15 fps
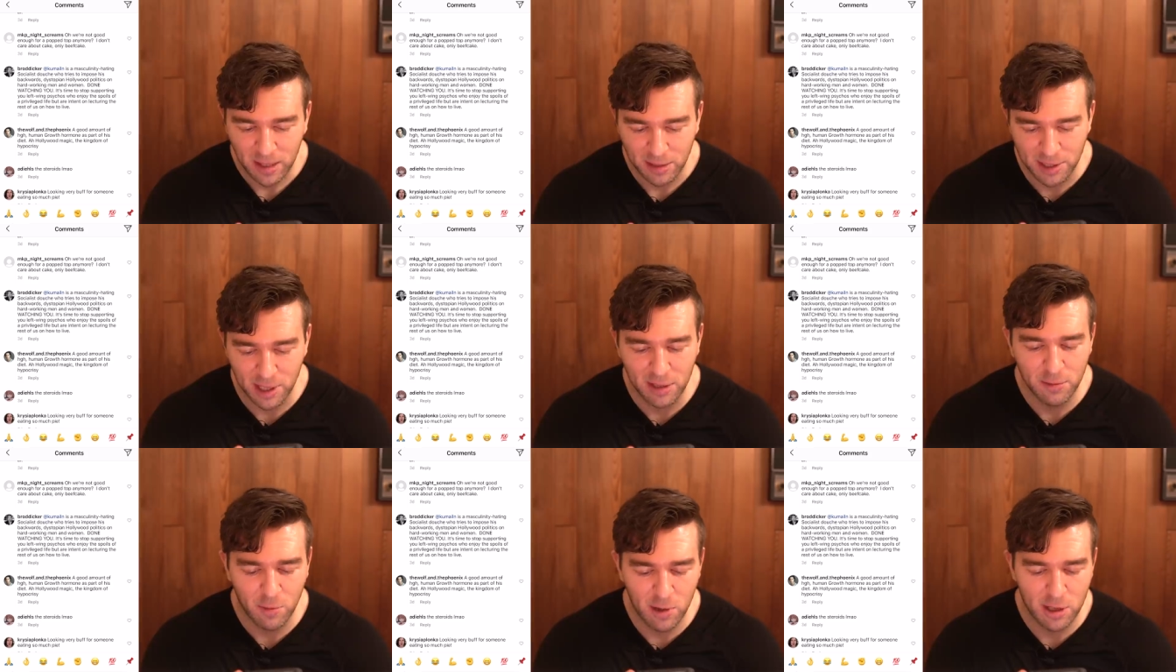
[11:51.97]

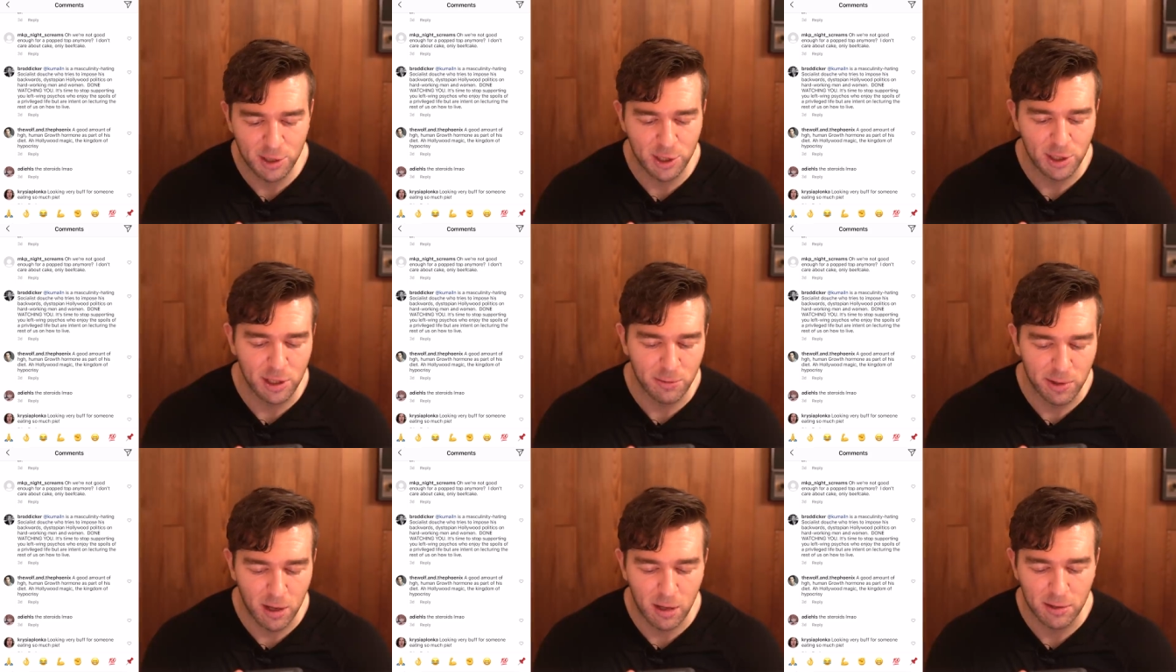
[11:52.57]
Done watching
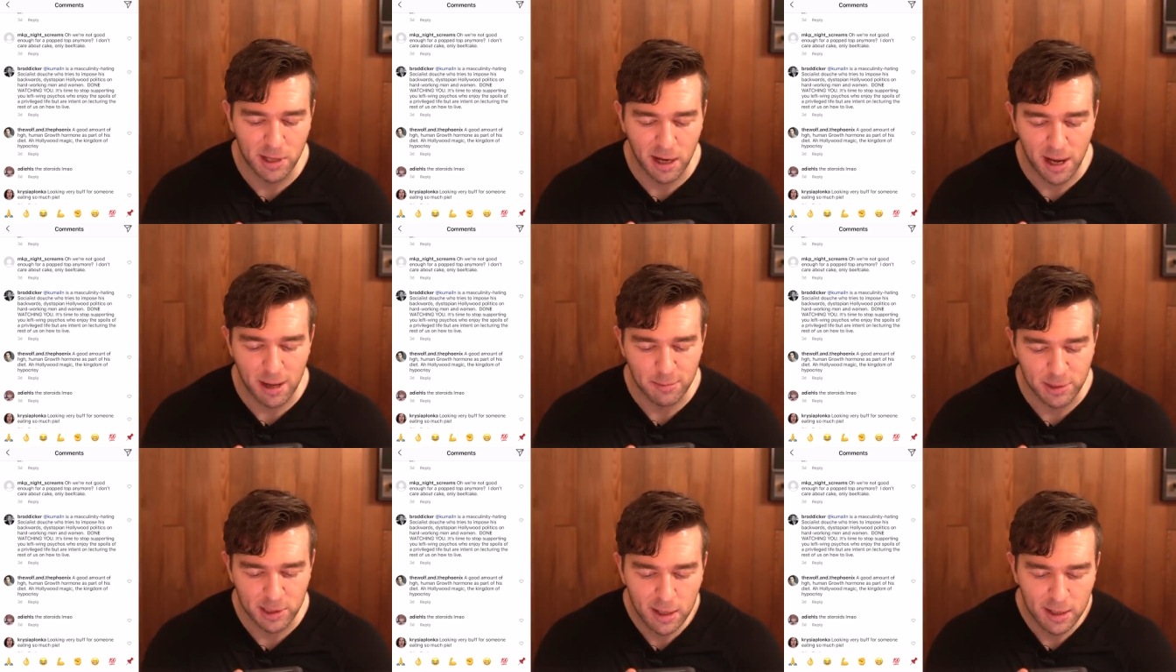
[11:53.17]
you in all
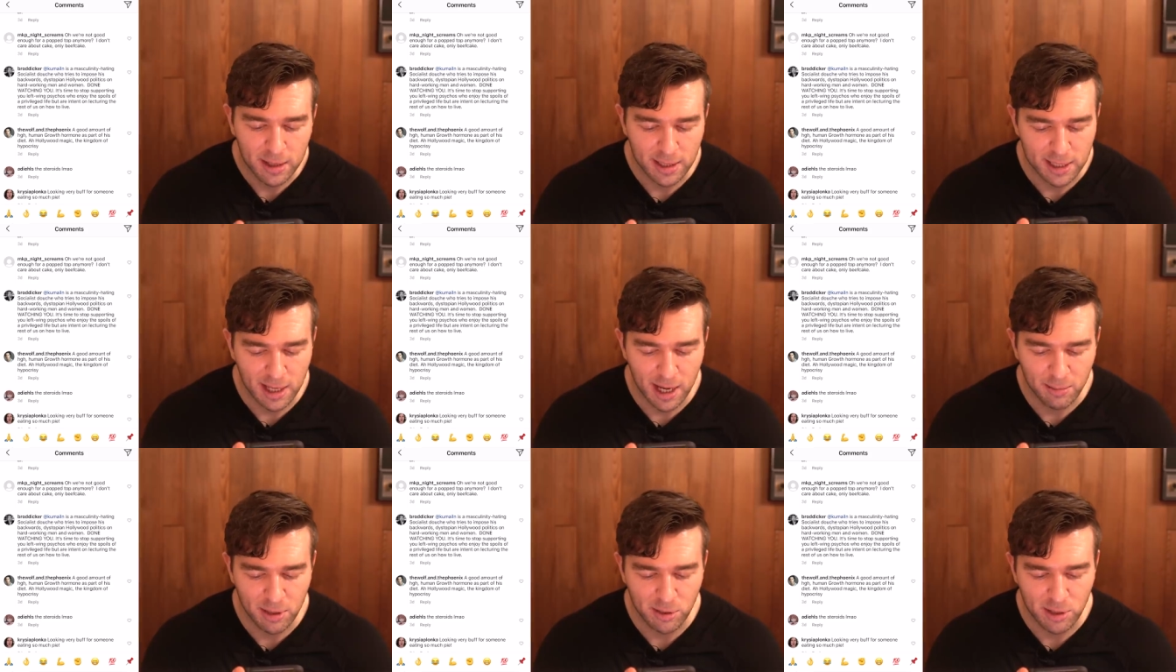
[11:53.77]
caps. It's
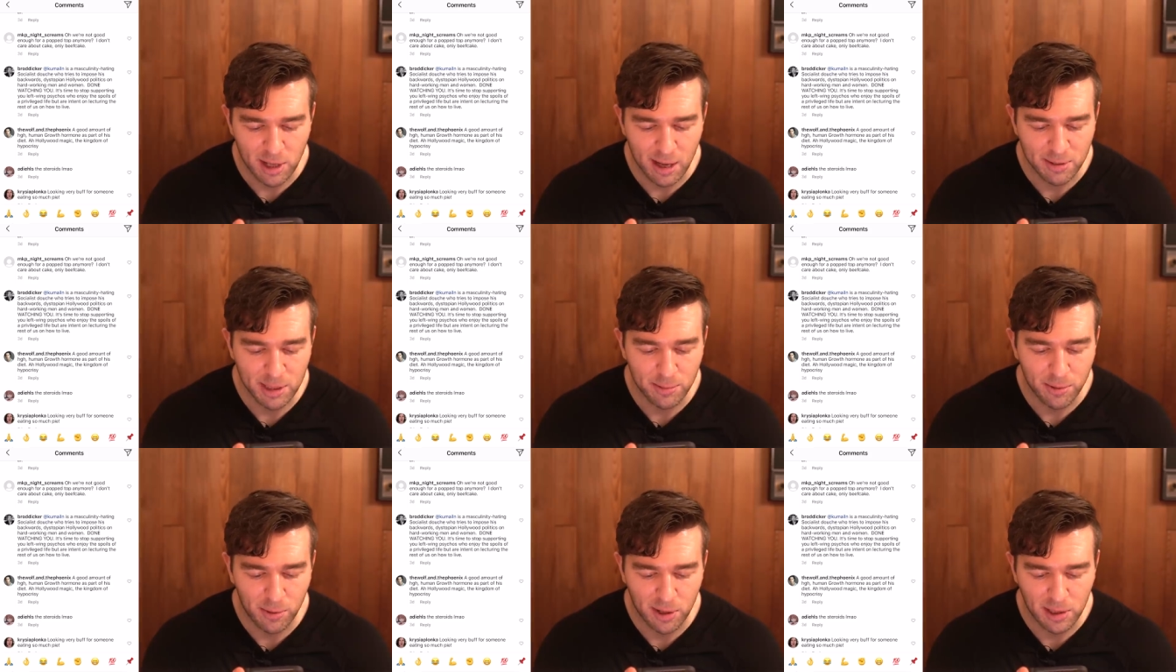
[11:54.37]
time to stop
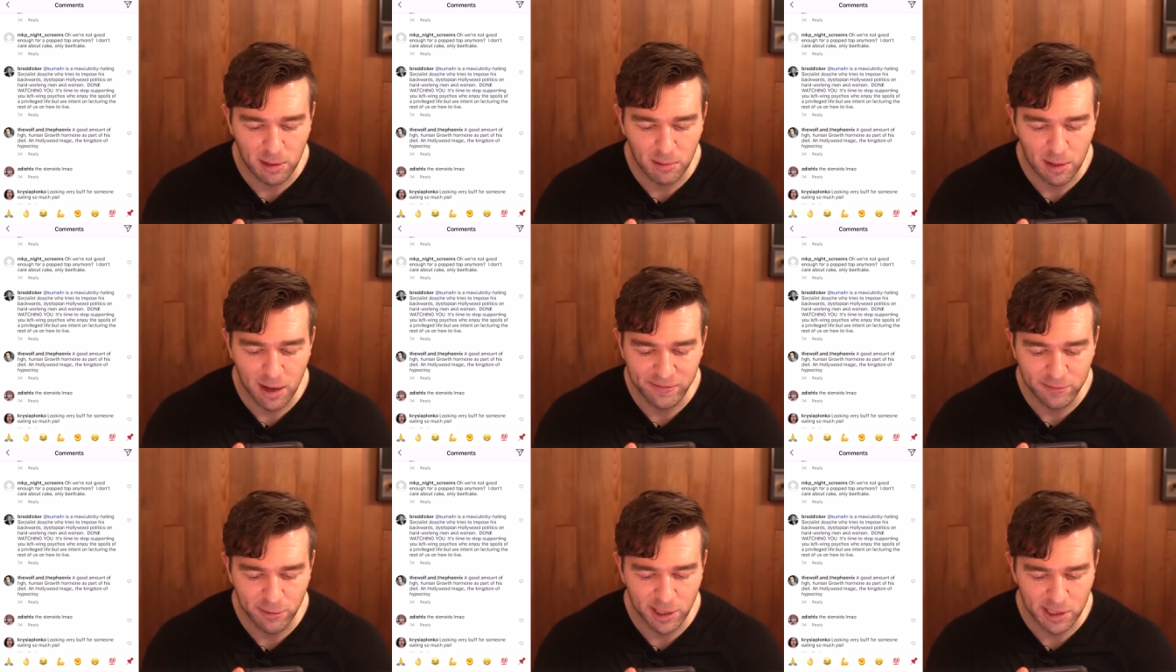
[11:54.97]
supporting you
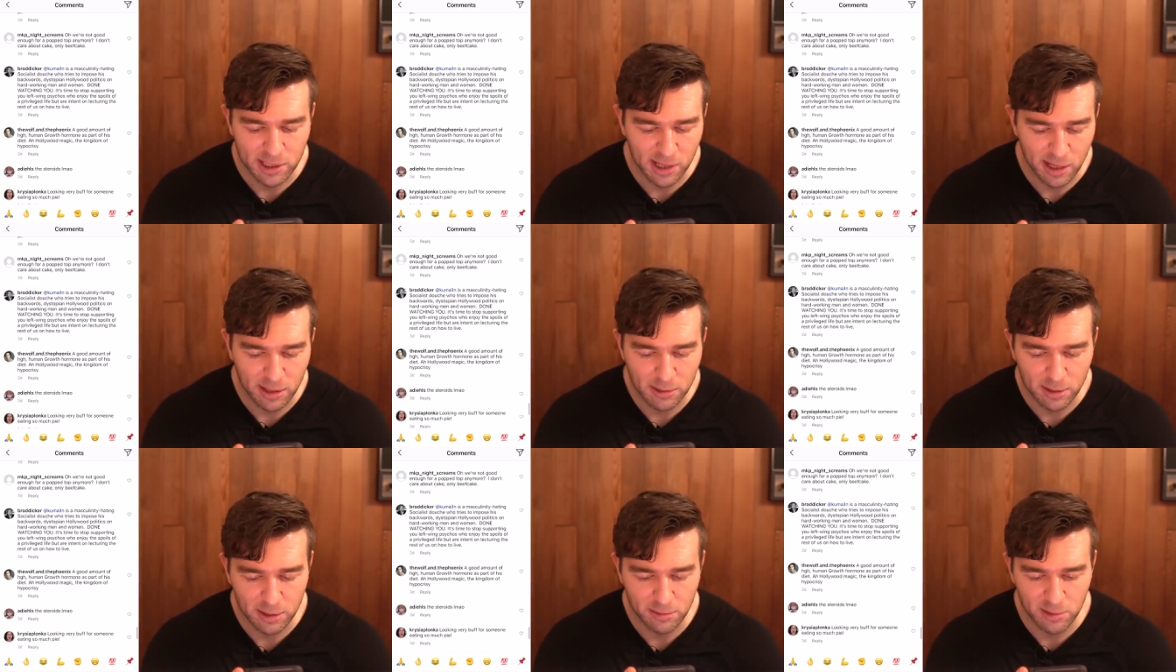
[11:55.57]
left-wing
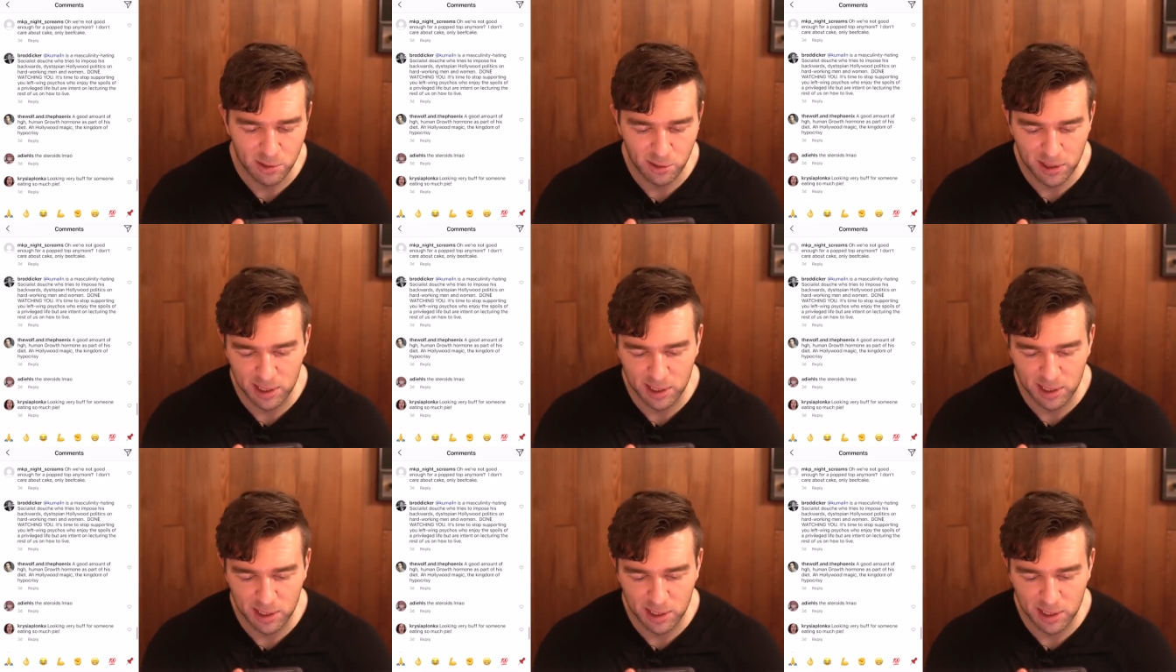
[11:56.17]
psychos who enjoy